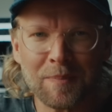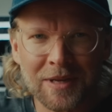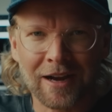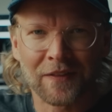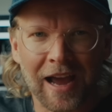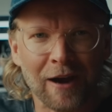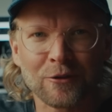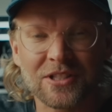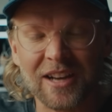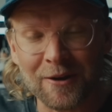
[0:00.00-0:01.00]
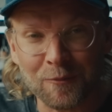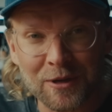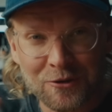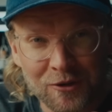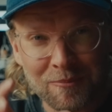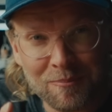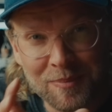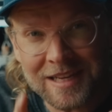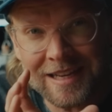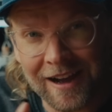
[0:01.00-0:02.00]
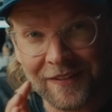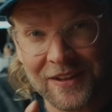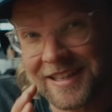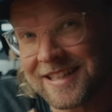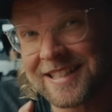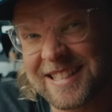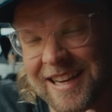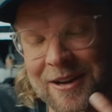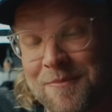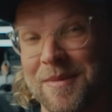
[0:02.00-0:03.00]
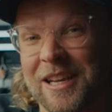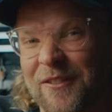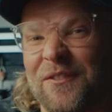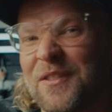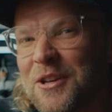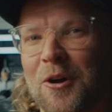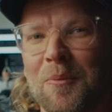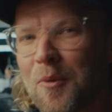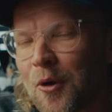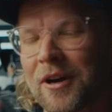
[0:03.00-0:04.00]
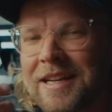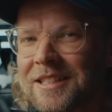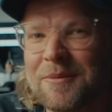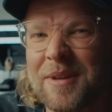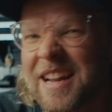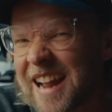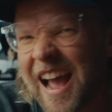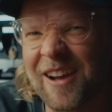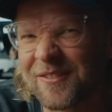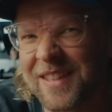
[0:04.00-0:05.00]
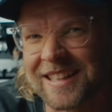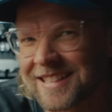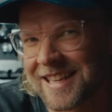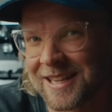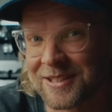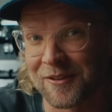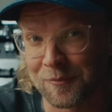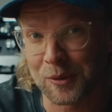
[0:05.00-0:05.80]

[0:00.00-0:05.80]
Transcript: be on the outside when you can be on the inside and make it feel more intimate and have that sense of